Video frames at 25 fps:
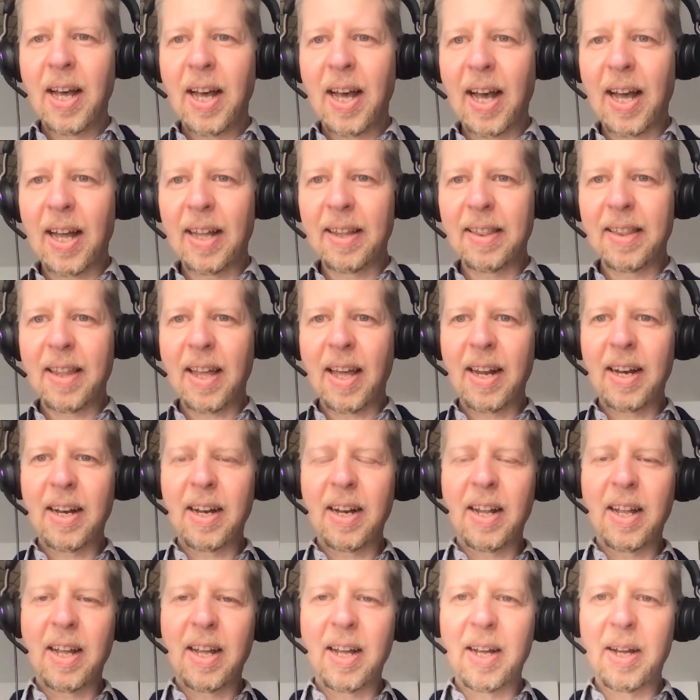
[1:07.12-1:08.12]
and
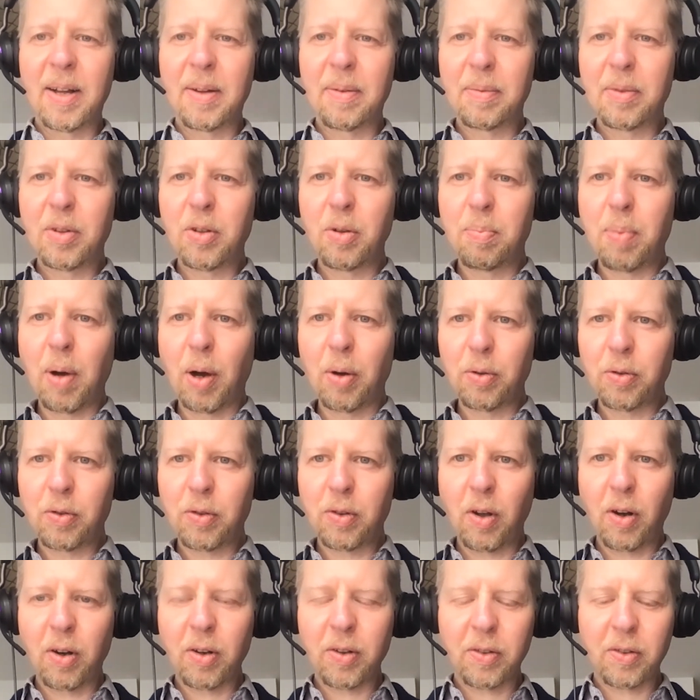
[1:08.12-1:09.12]
then two
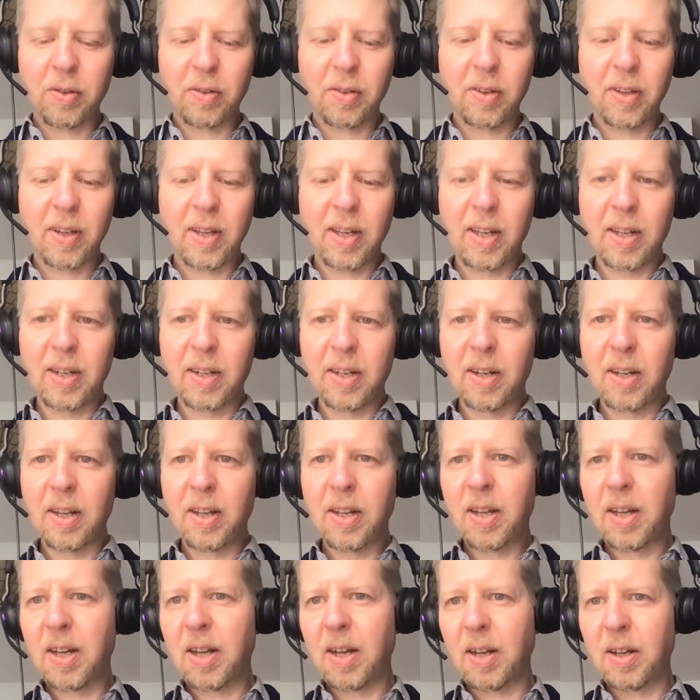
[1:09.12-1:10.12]
postdocs in
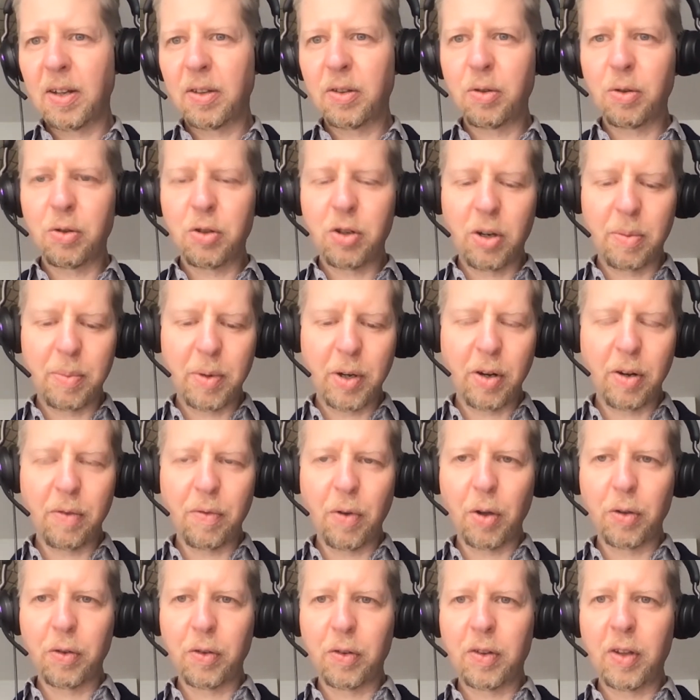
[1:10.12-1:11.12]
two German
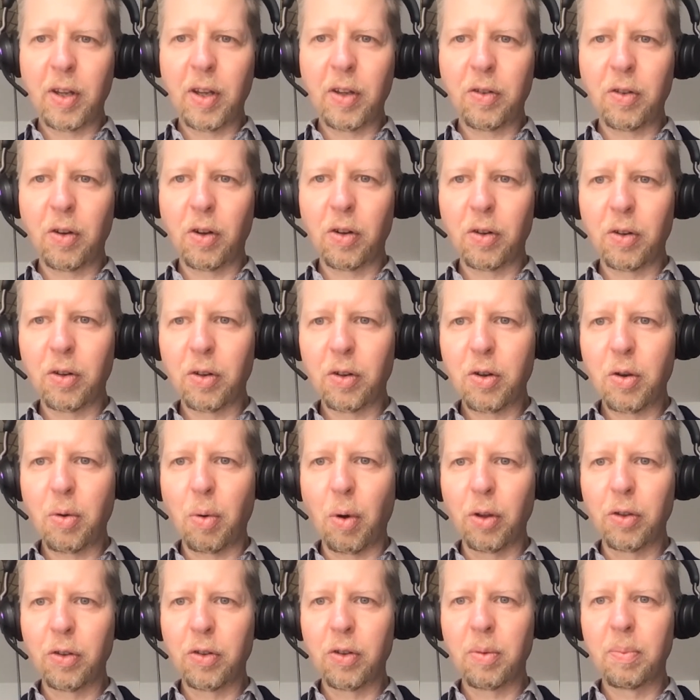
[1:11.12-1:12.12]
universities on
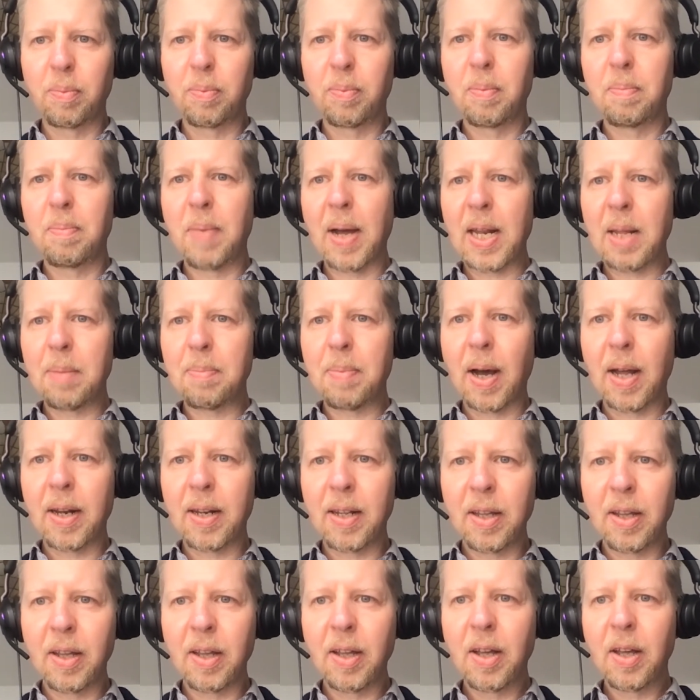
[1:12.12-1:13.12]
quantum
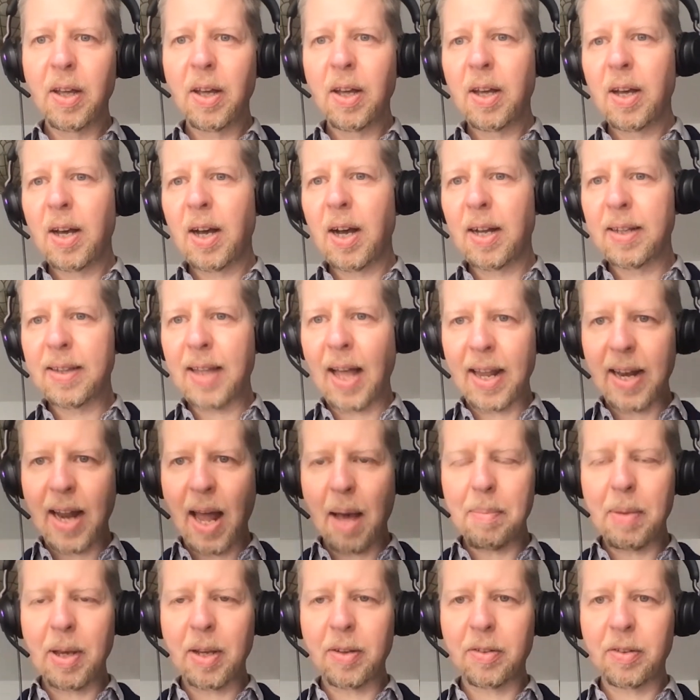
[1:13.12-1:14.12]
many-body
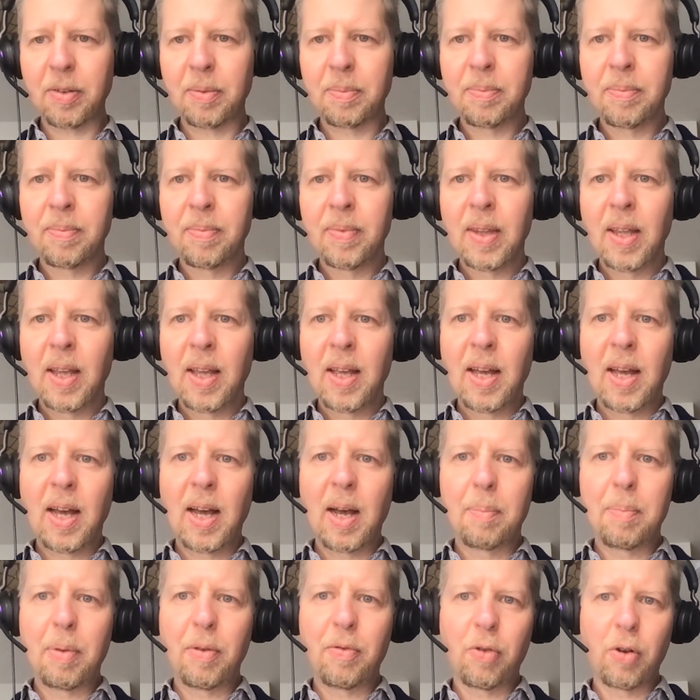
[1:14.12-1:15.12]
dynamics
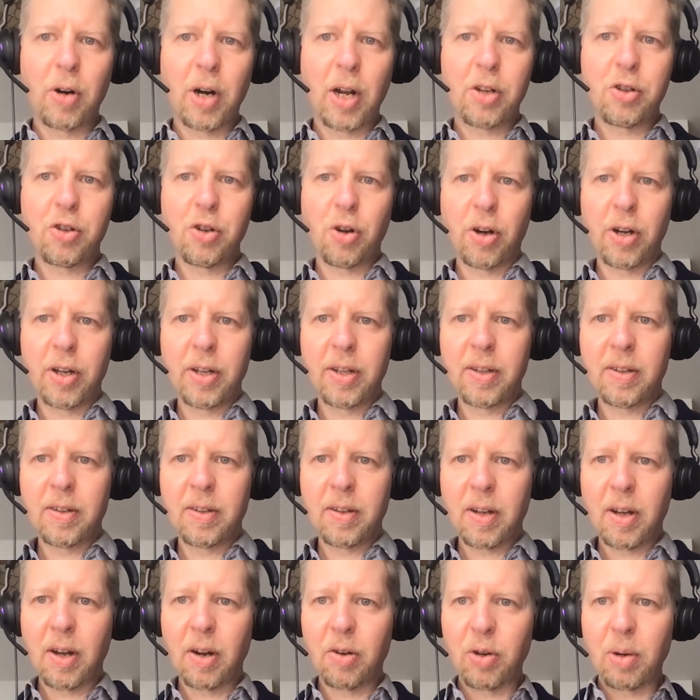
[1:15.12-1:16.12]
before I
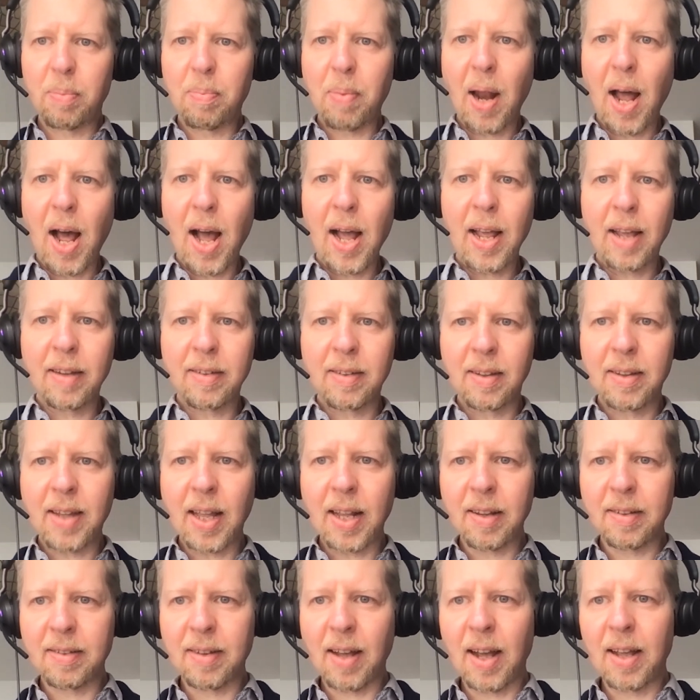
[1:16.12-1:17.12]
joined Reply as a
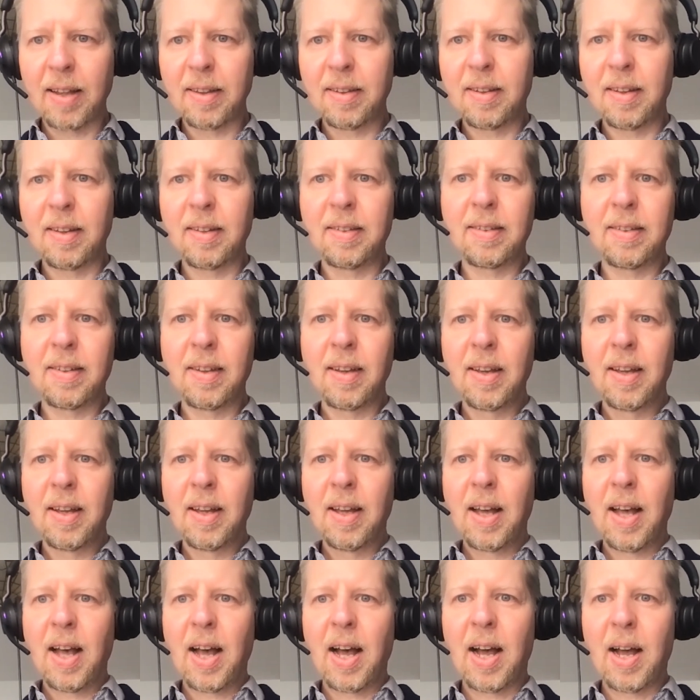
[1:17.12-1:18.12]
data scientist.
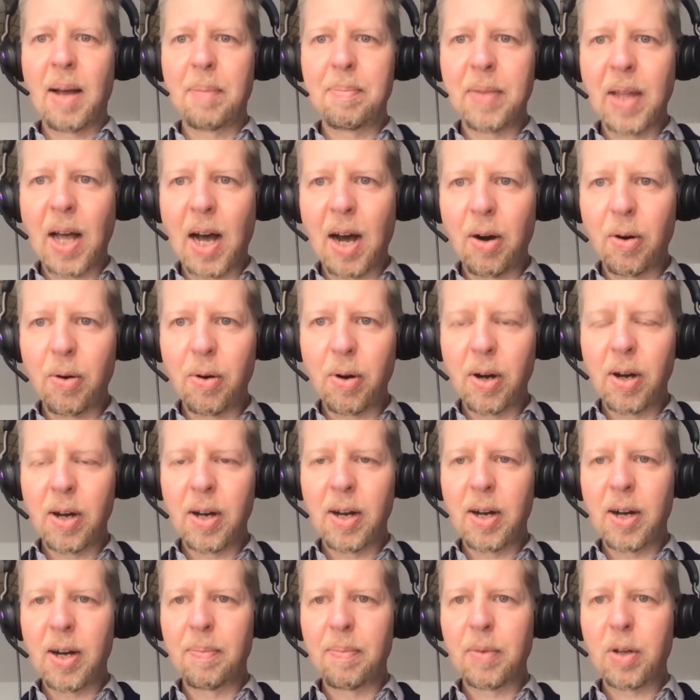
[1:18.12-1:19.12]
I'm now
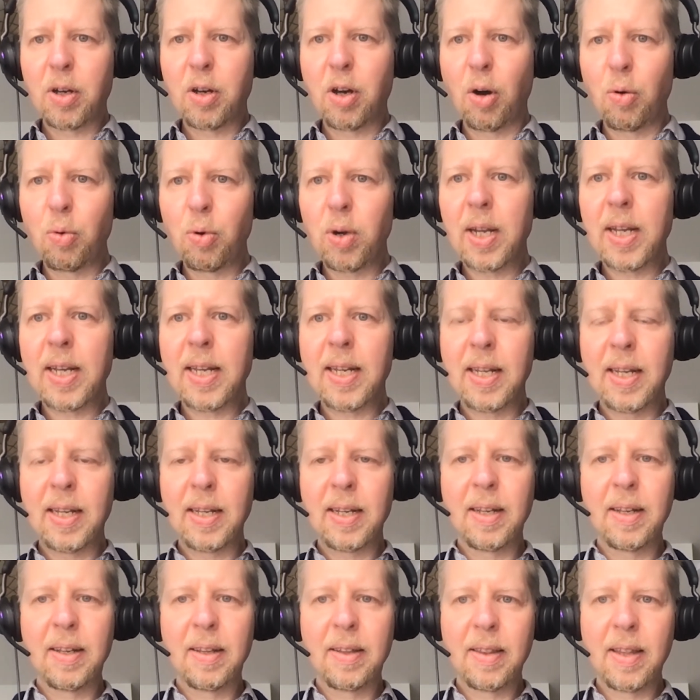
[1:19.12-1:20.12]

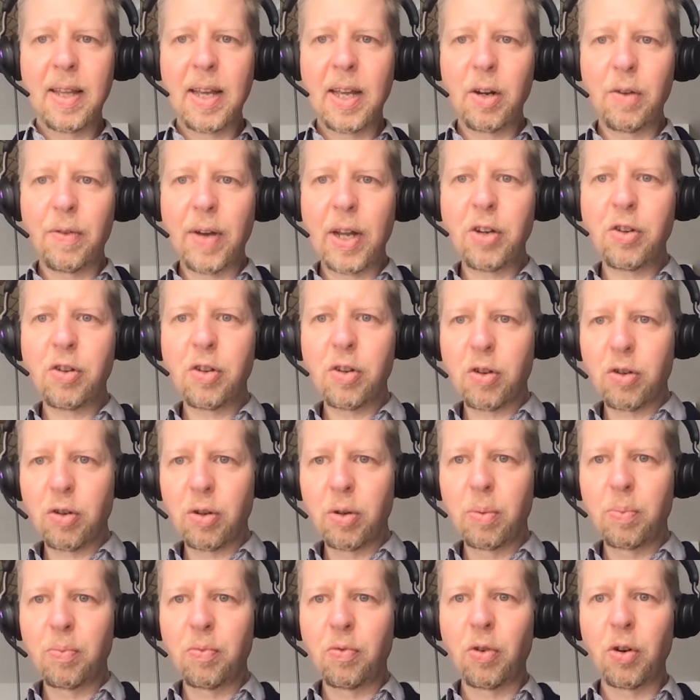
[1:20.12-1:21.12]
co-leading the innovation
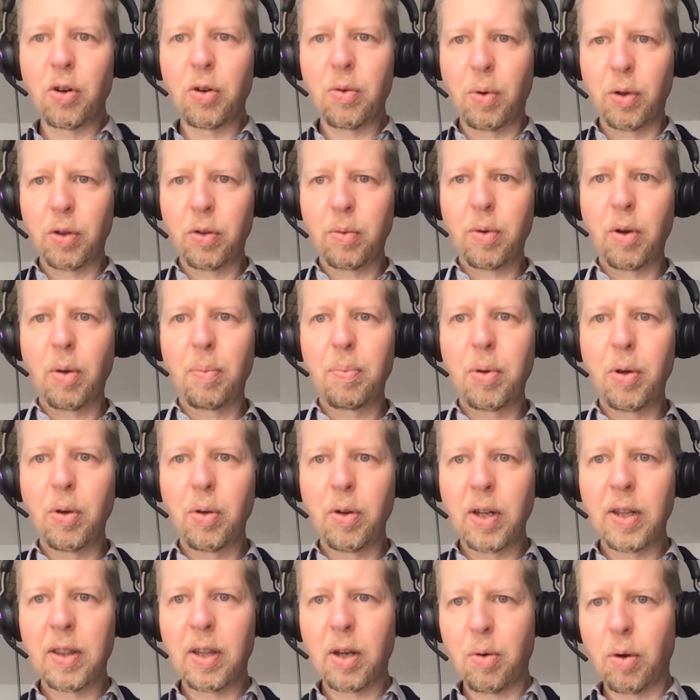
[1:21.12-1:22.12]
group for quantum
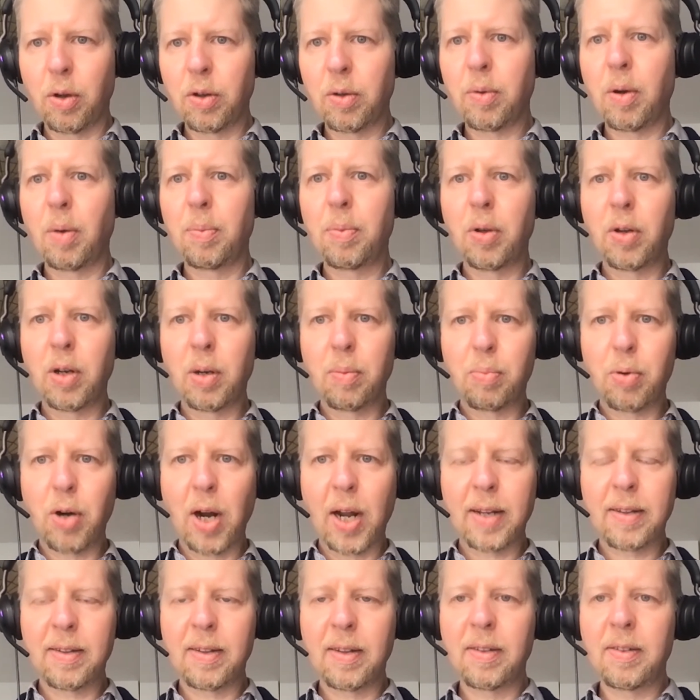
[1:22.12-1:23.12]
computing, the quantum computing
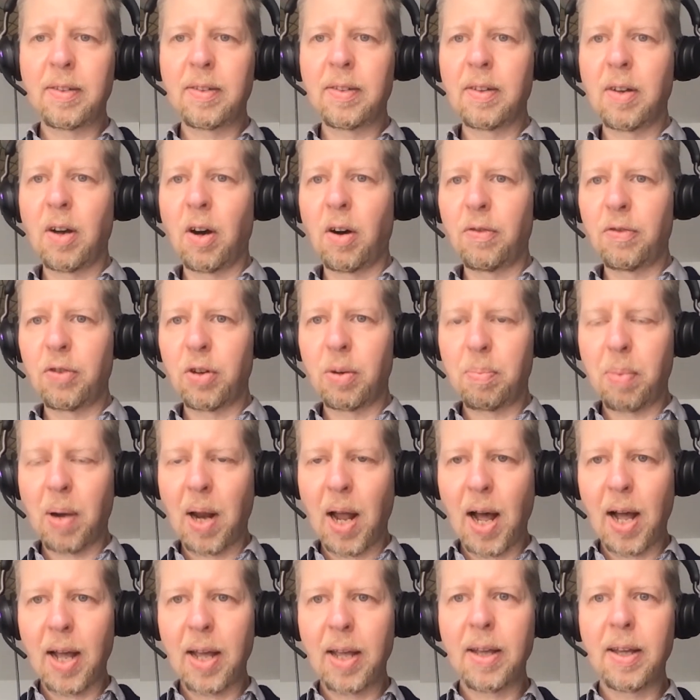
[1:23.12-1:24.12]
practice of
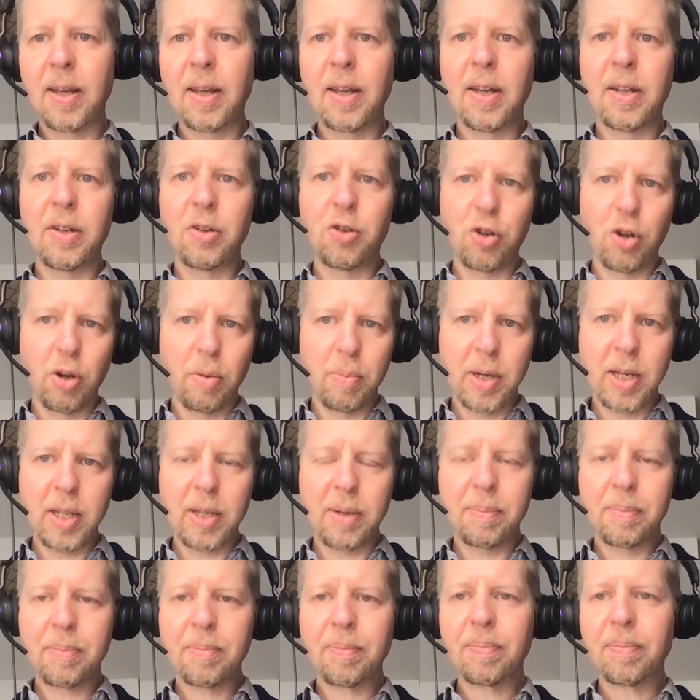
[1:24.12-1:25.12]
Reply in
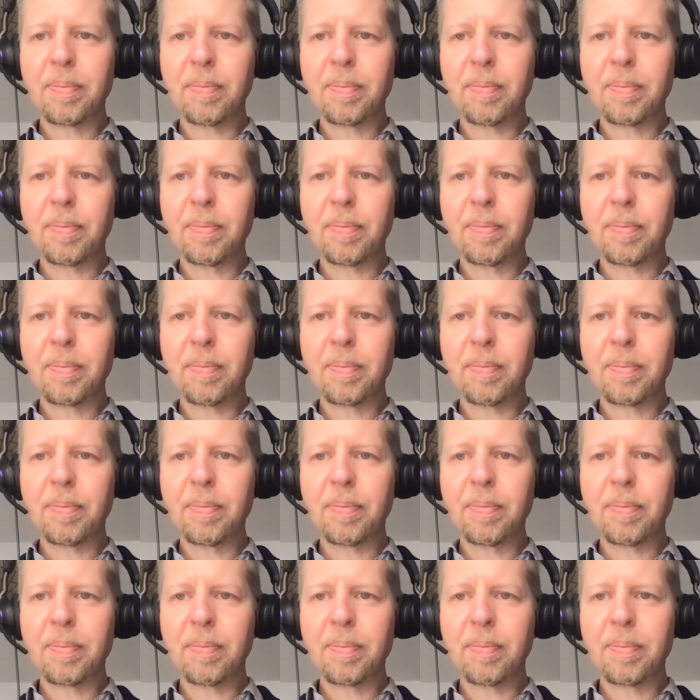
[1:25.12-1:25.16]
Germany.